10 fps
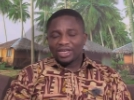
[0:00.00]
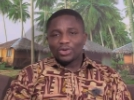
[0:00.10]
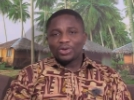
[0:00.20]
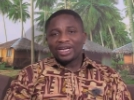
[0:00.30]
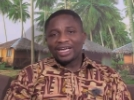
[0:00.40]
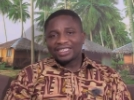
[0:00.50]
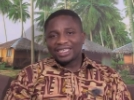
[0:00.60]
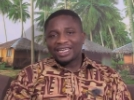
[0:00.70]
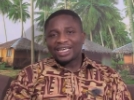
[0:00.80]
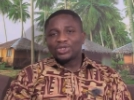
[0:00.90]
You realize
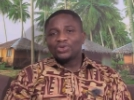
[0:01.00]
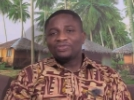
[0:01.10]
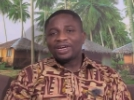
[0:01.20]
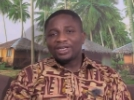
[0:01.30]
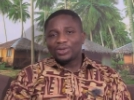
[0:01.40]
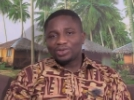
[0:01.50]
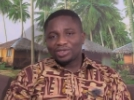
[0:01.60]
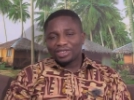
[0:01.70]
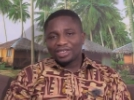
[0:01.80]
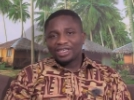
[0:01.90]
that there are 2
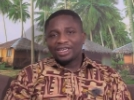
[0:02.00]
values.